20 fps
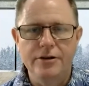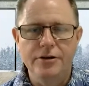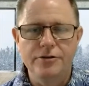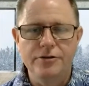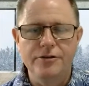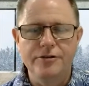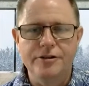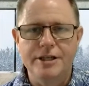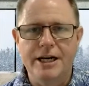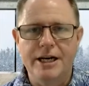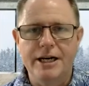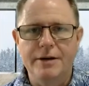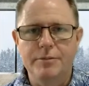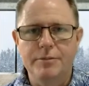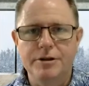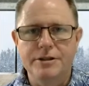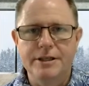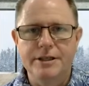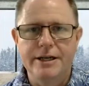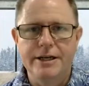using
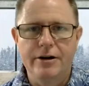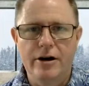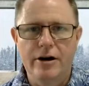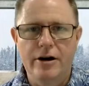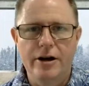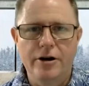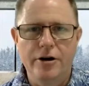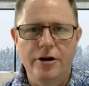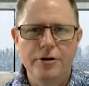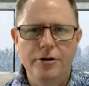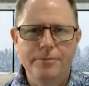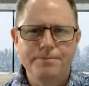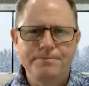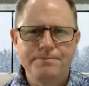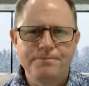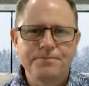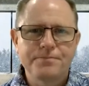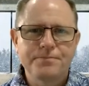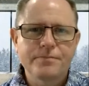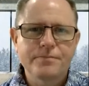
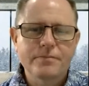JWT.io.